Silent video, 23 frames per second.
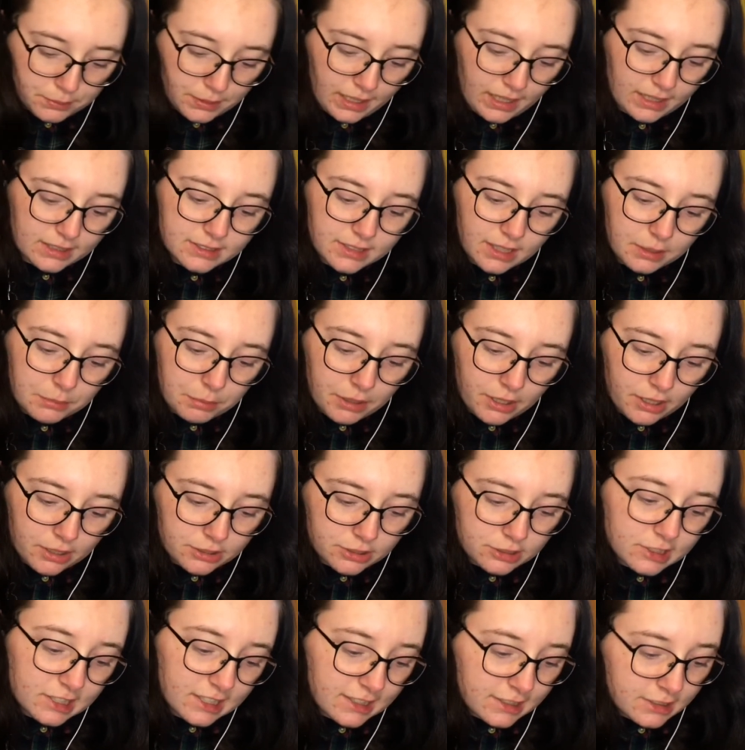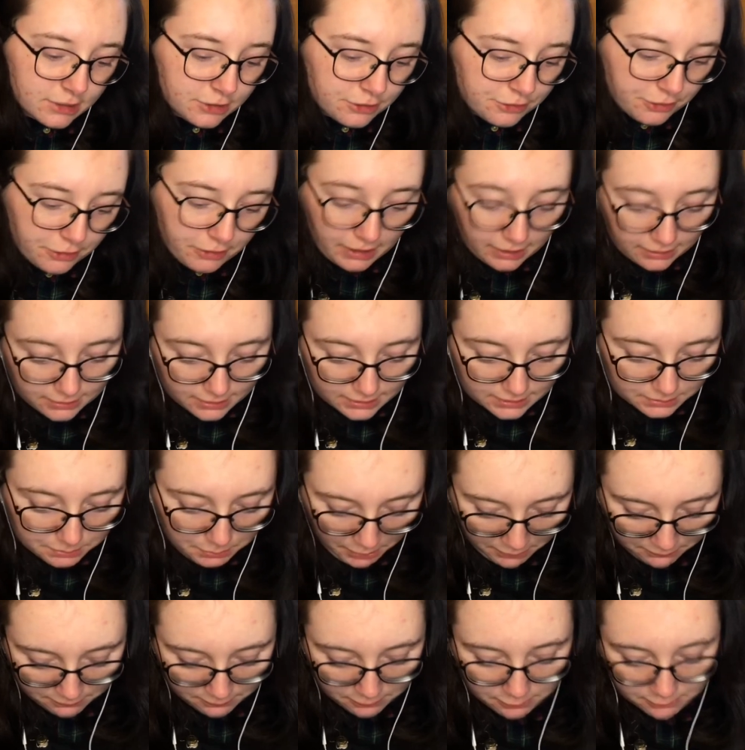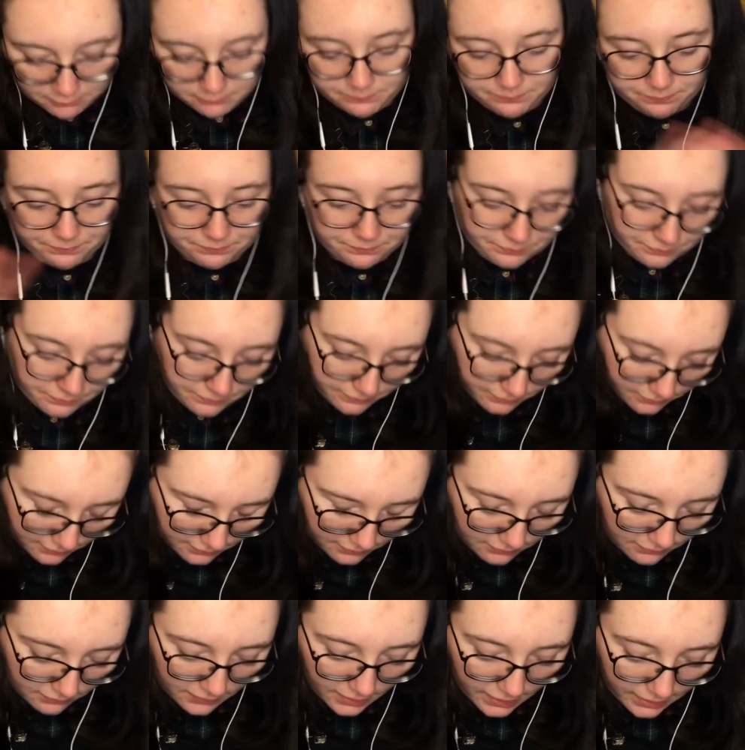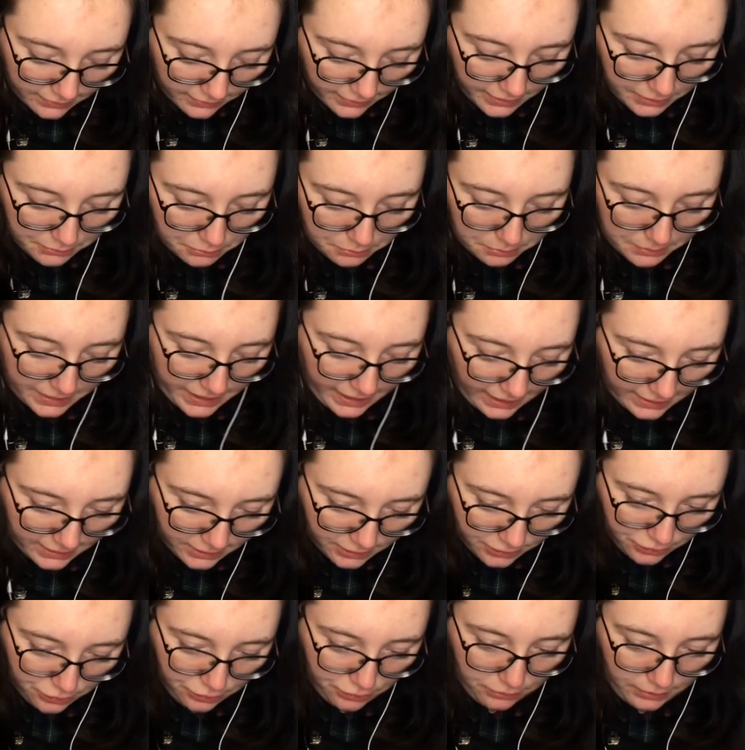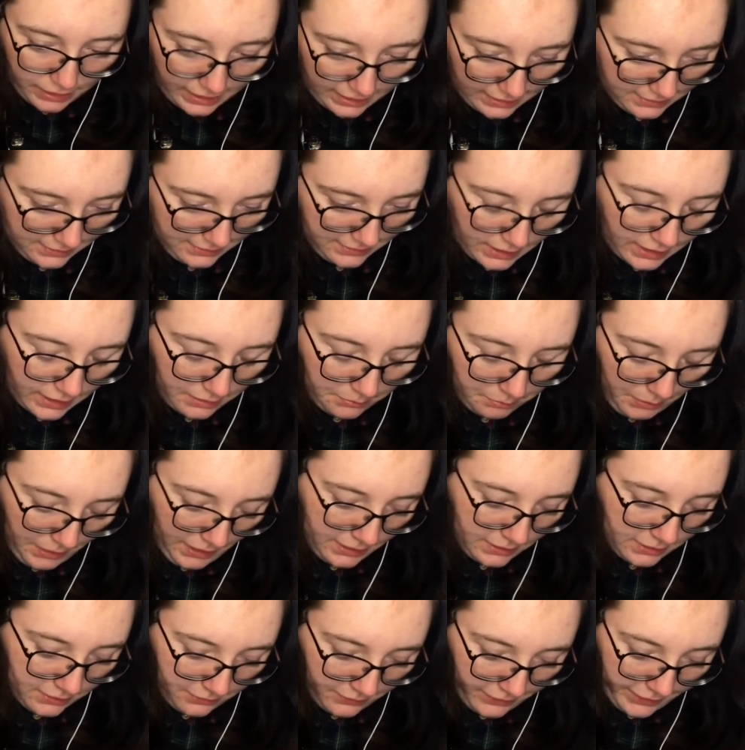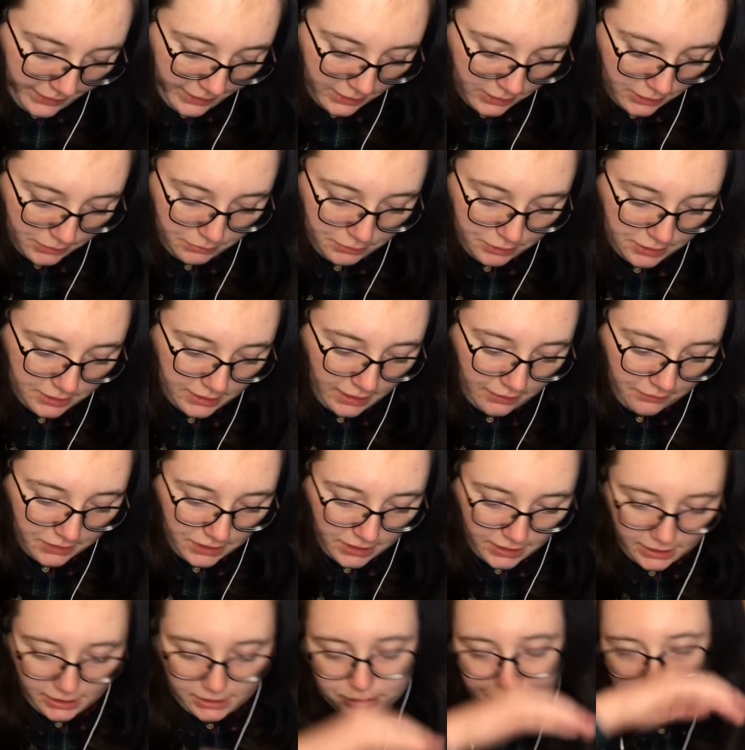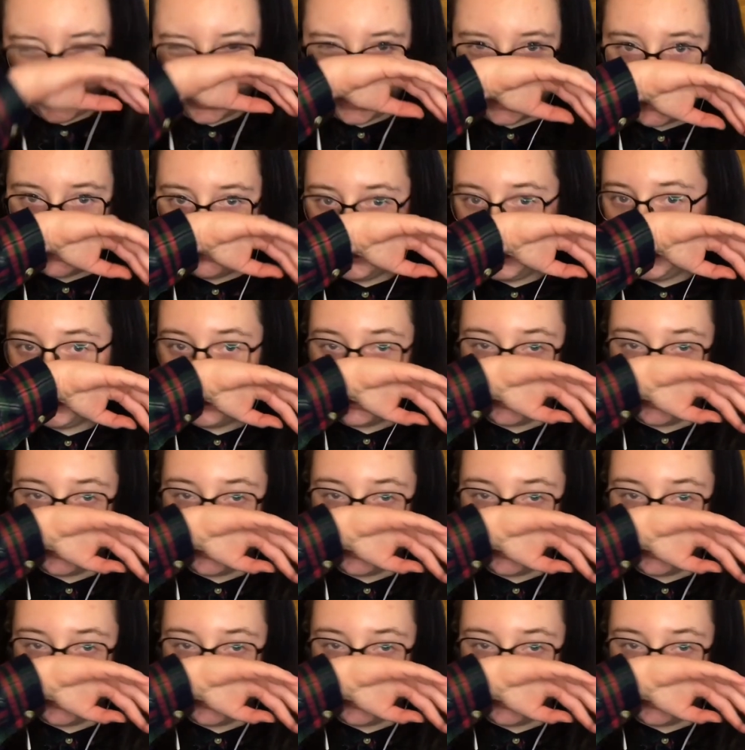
I purchase things throughout this month, they will be added to that. And back to finance, we just have a yearly tracker, which I